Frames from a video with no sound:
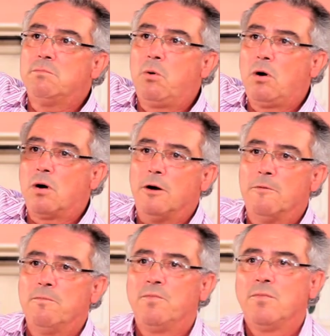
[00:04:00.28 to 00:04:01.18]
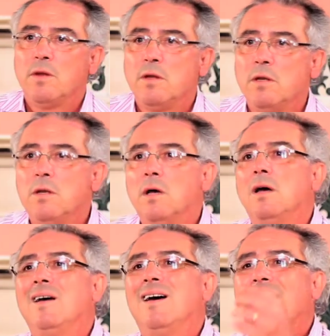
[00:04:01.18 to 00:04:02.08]
boar.
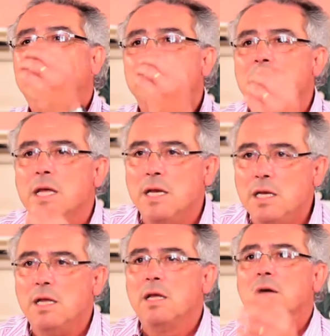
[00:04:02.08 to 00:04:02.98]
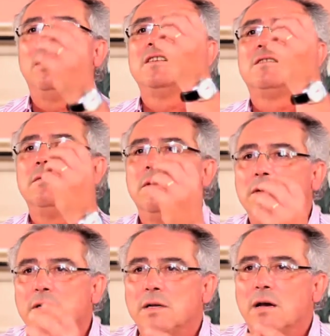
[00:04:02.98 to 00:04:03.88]
At the beginning, it was
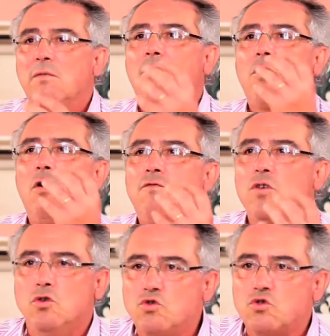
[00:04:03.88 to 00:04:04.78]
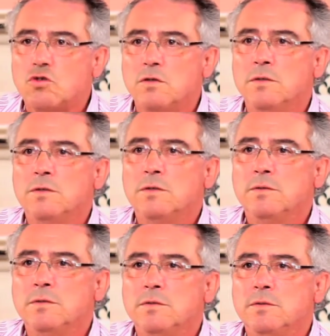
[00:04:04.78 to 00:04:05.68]
confused.
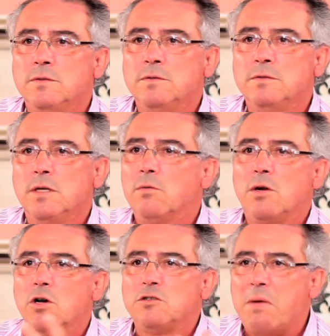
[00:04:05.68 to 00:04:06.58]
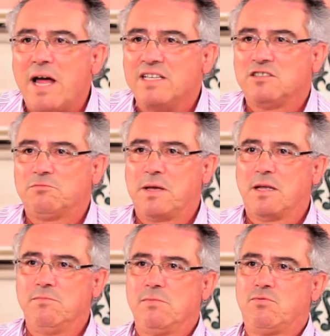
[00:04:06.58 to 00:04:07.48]
There were no
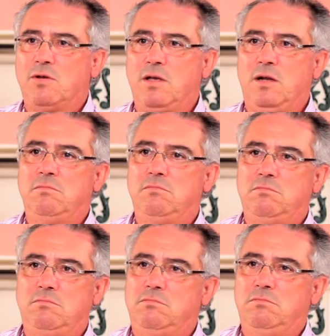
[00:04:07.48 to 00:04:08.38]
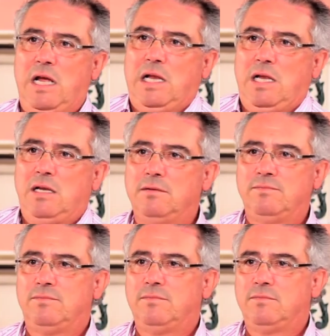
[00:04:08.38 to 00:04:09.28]
Spanish-speaking people here, mainly.
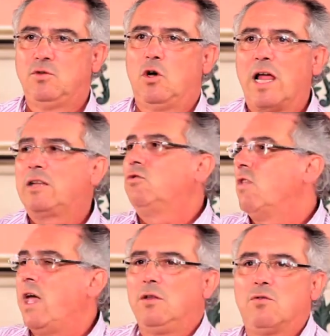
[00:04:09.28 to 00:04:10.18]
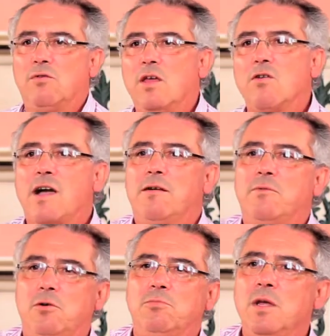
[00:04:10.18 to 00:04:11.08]
Not like today. Today you come
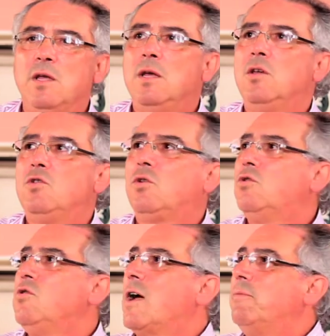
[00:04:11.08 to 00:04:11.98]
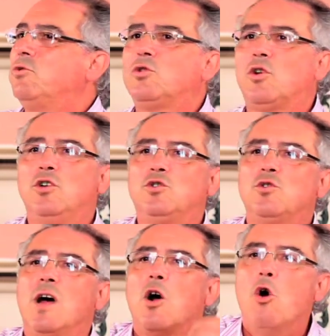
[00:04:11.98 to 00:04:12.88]
home, you, you come to Toronto,
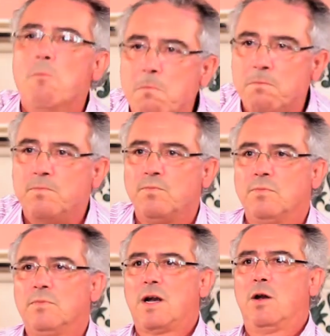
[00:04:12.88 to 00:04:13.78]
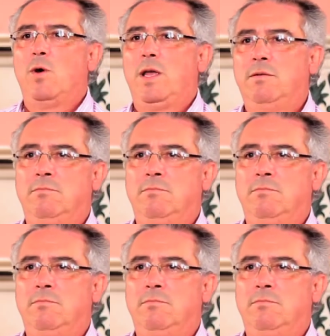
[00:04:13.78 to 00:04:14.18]
you are home, right away.